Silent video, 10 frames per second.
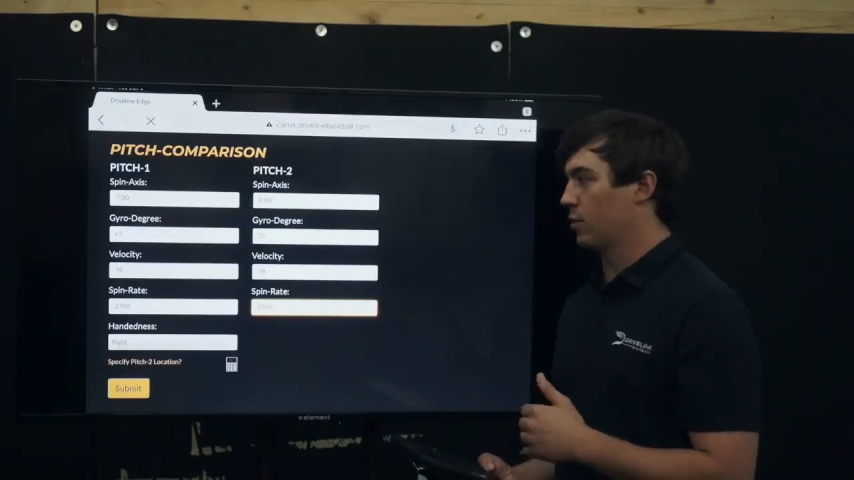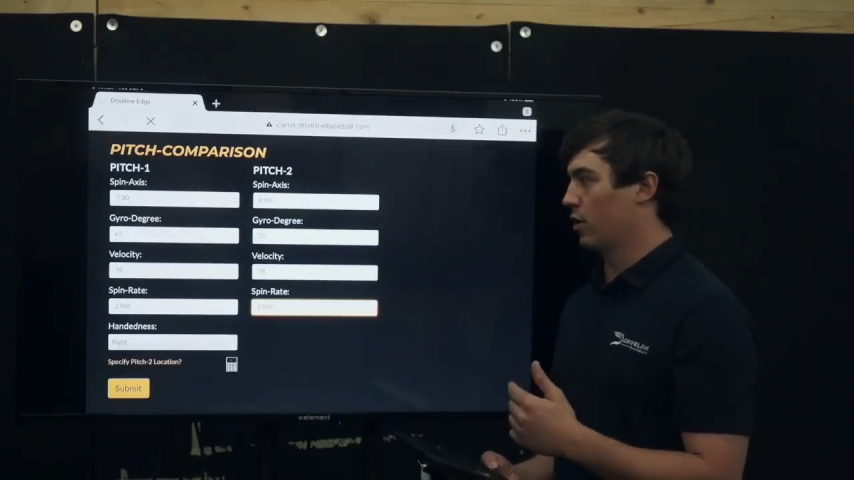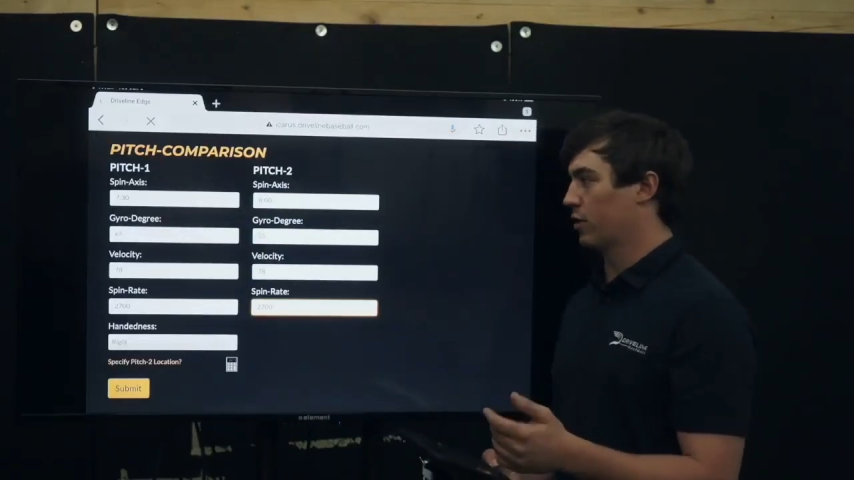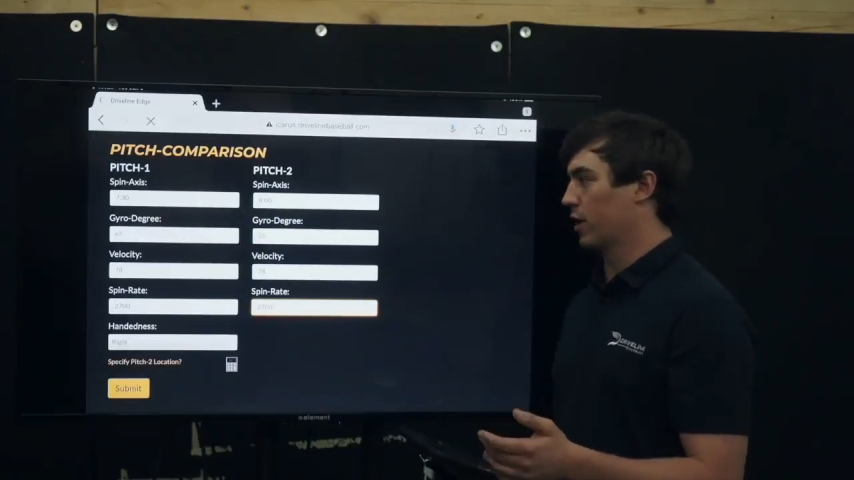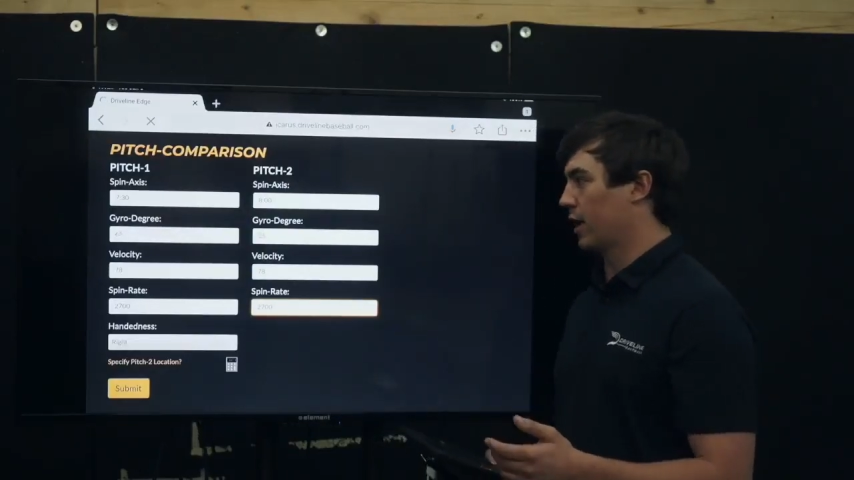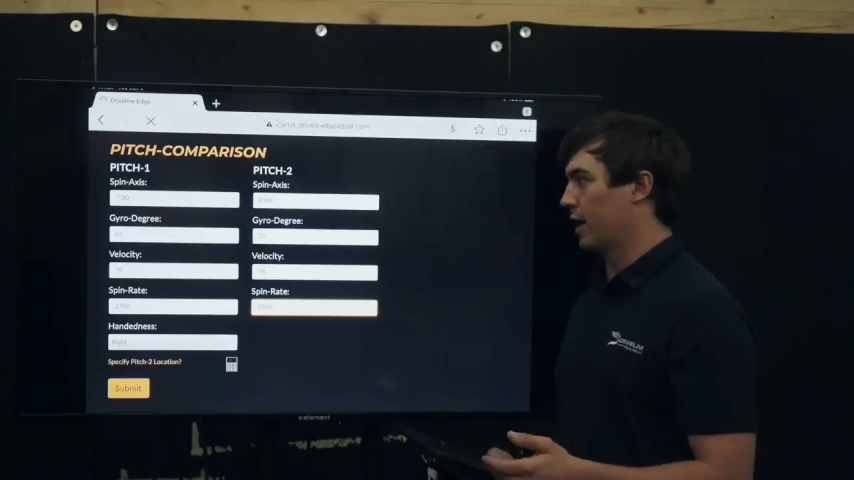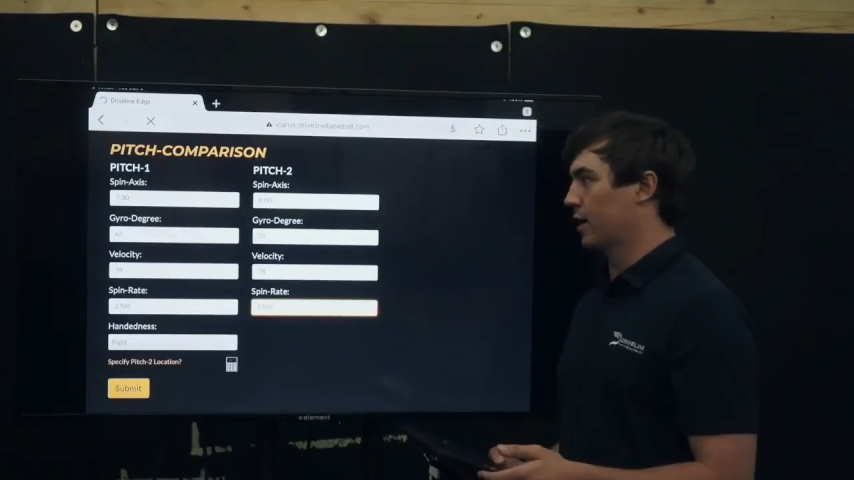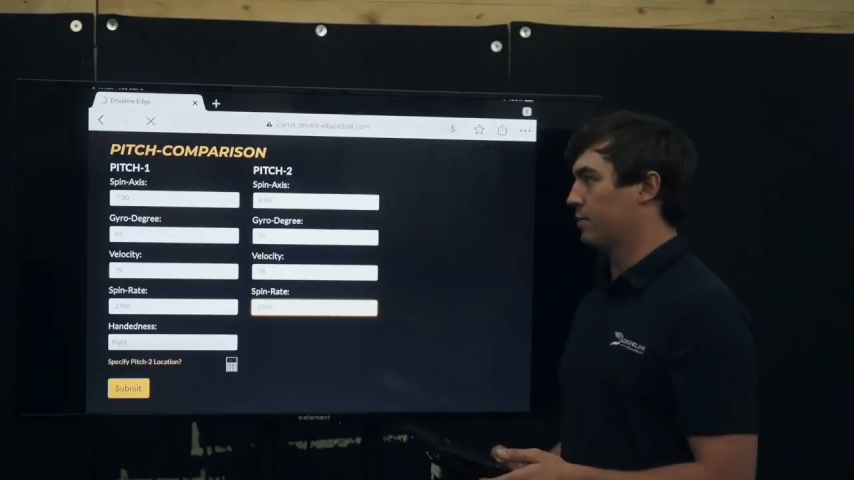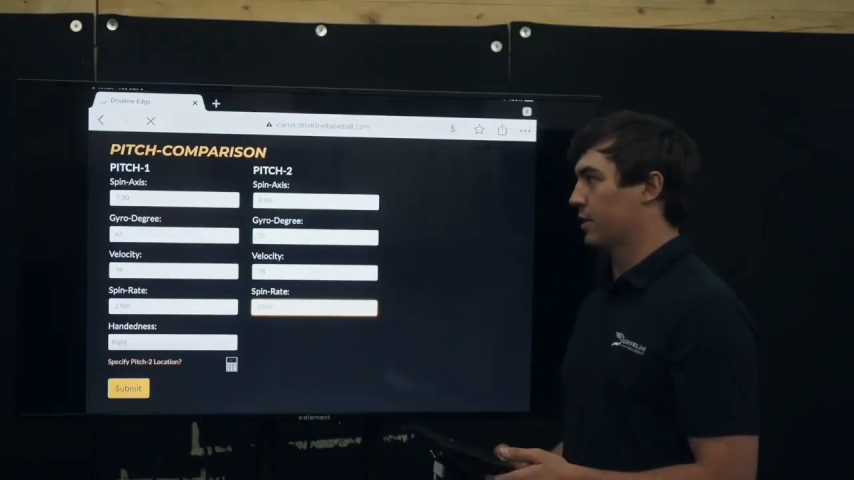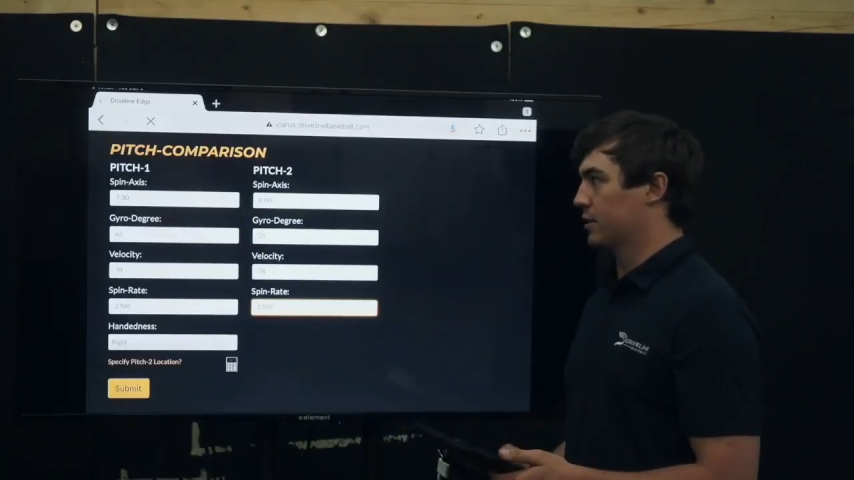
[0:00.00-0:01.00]
and where they're going to
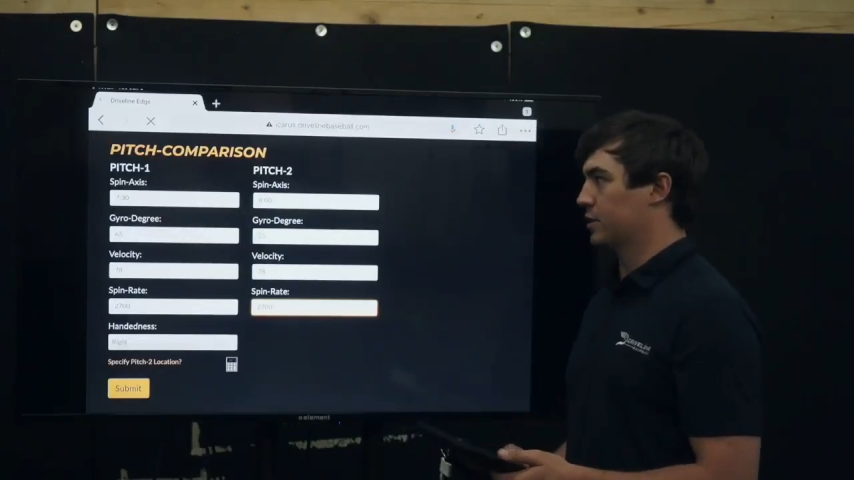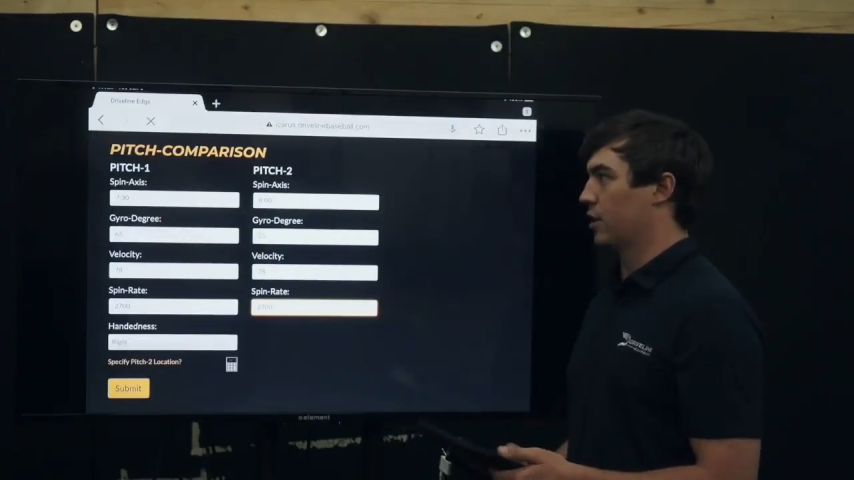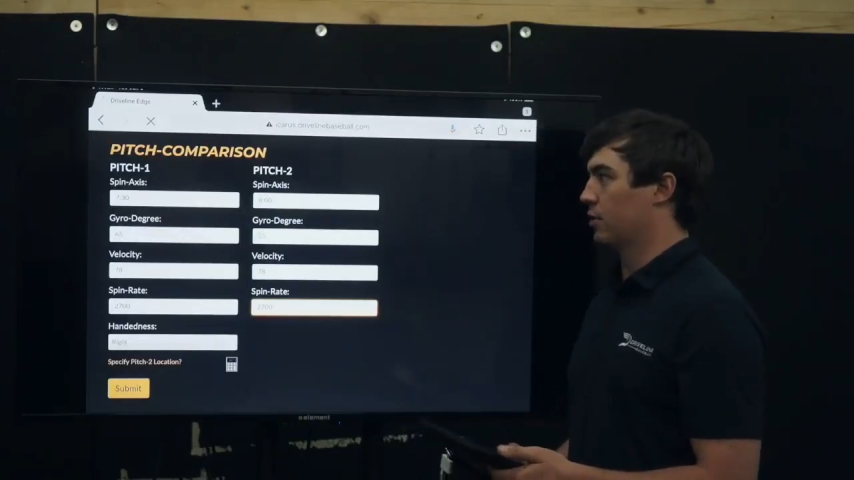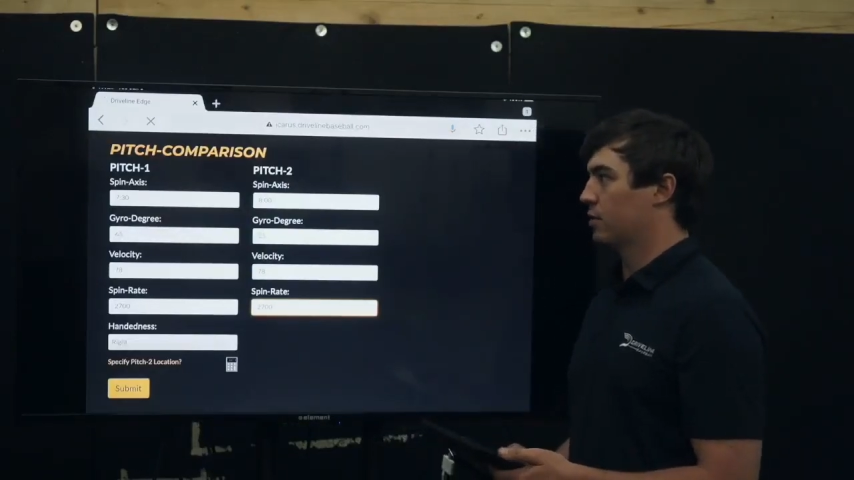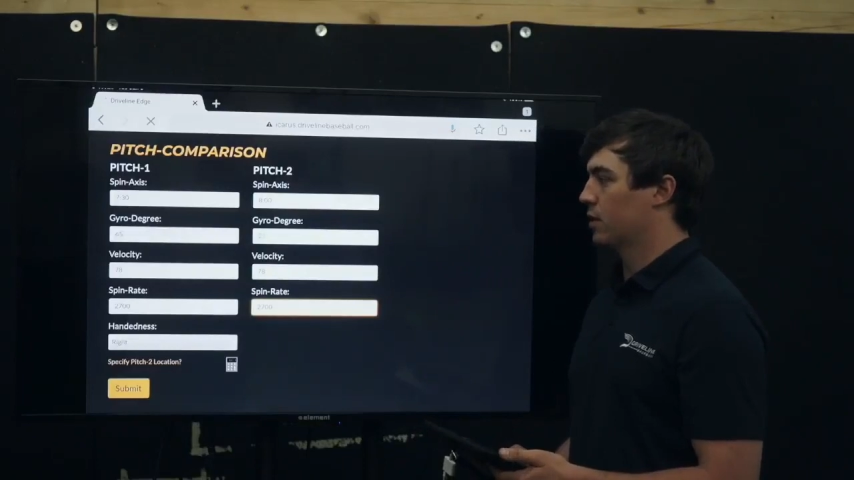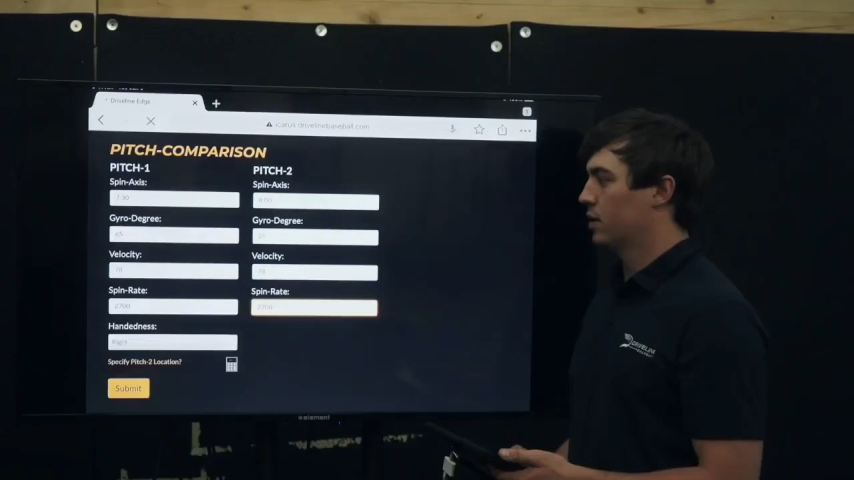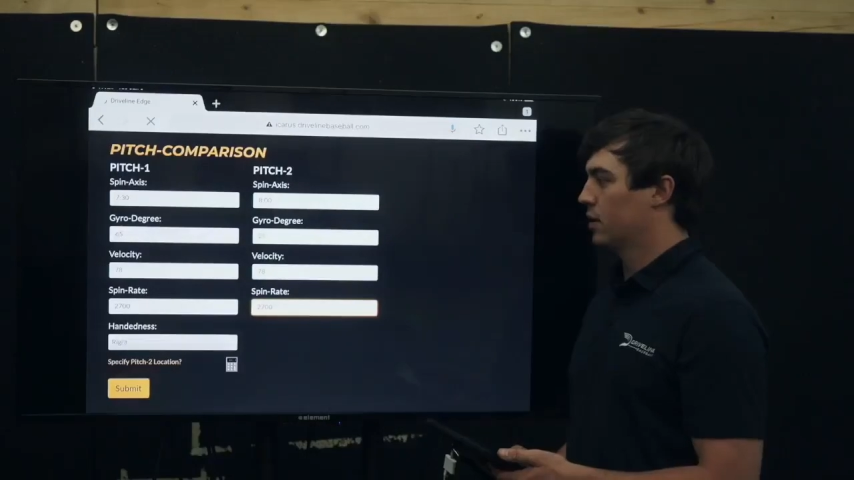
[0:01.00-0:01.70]
end up in the zone.